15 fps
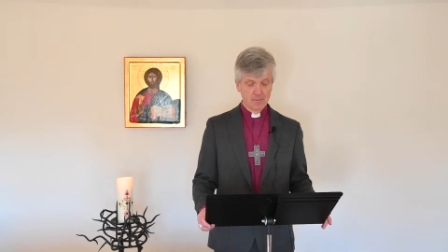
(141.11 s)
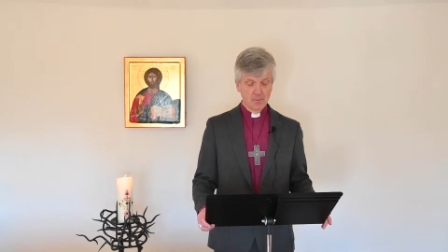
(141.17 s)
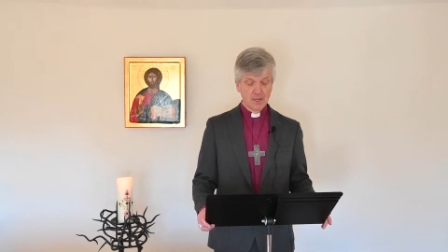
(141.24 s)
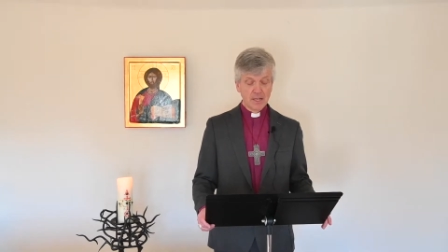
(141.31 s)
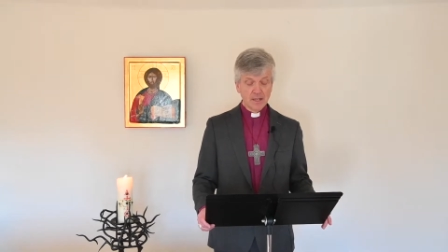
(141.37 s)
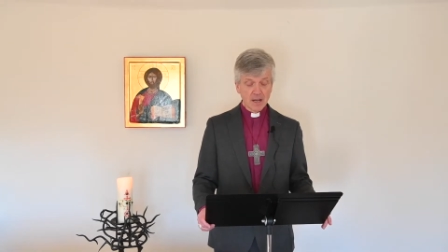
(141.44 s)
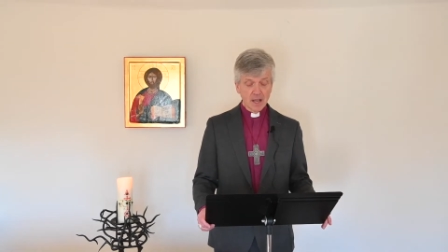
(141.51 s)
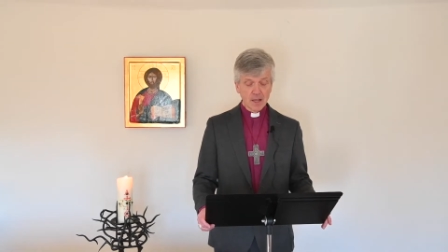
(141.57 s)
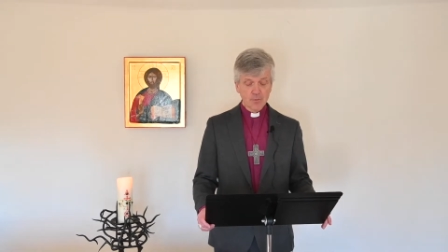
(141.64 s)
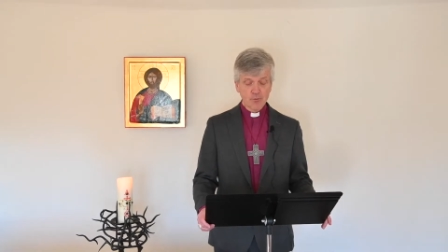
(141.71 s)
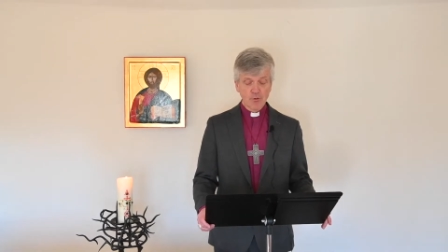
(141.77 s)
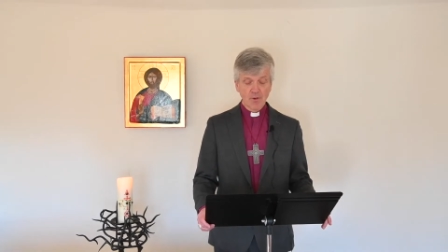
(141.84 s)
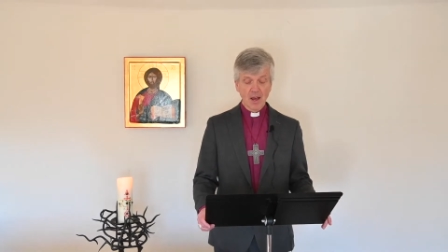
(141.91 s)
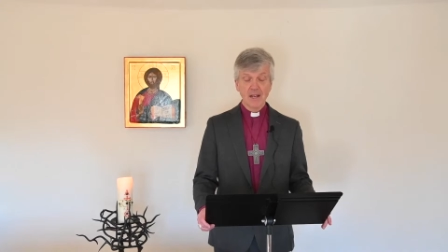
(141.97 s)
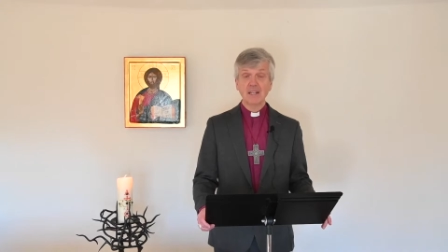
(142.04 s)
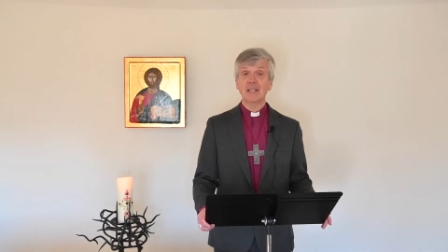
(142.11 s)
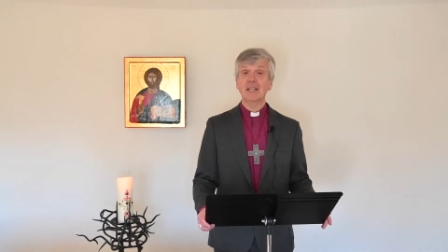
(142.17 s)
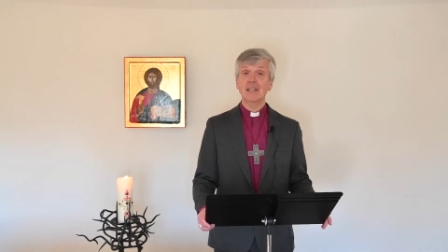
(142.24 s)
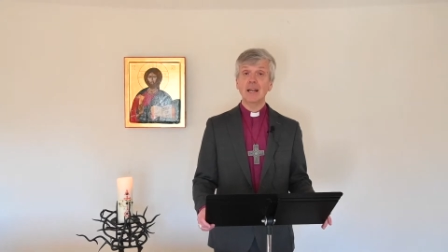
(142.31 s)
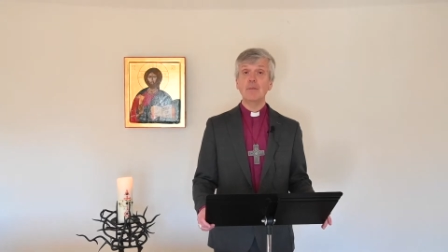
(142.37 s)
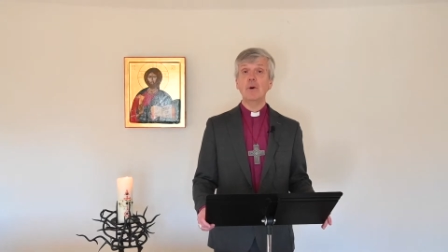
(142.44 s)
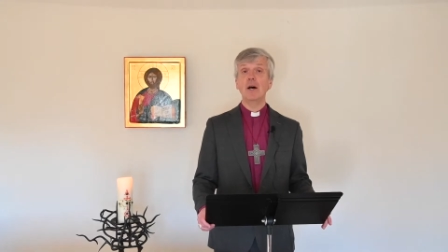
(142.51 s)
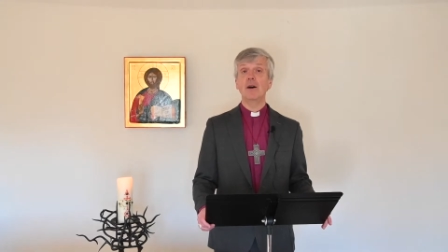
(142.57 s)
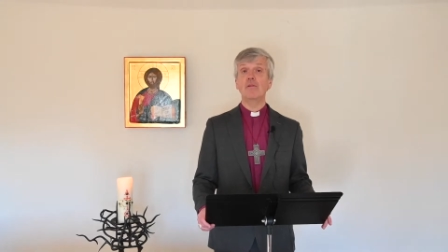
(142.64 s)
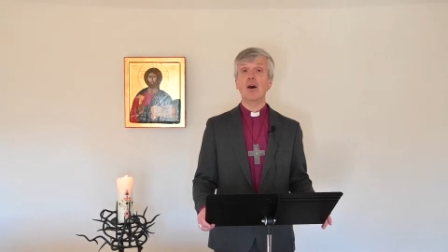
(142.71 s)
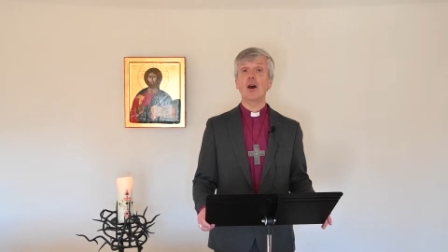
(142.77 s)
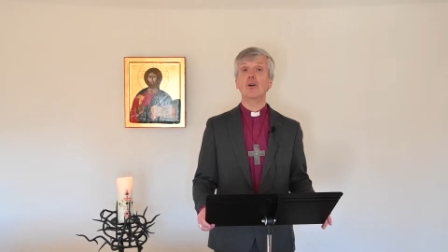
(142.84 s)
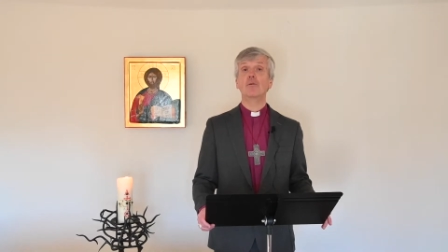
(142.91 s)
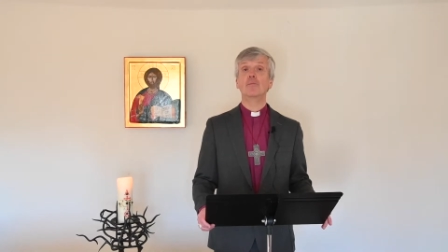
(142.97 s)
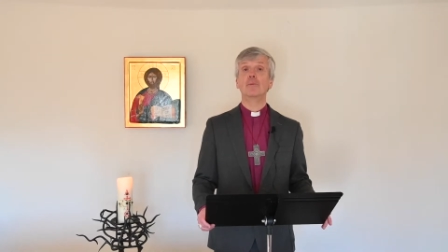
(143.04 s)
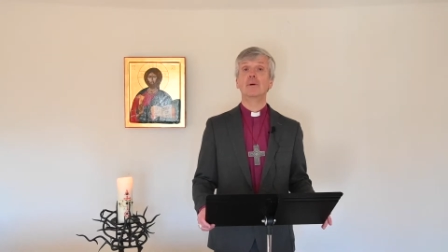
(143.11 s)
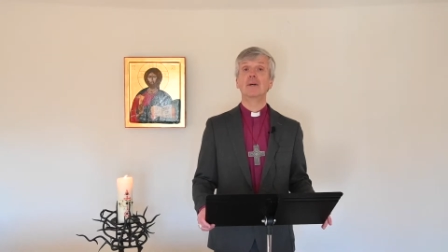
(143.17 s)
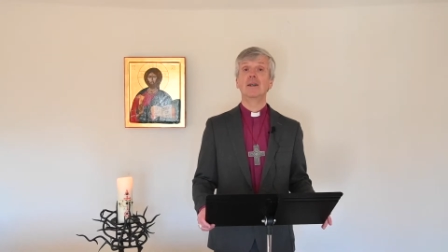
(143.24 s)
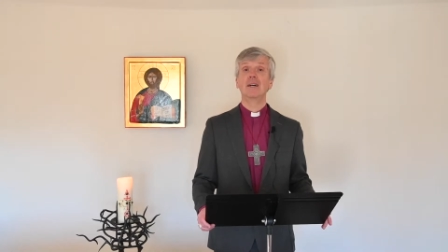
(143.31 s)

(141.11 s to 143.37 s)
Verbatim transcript: But it does provide a glimmer of hope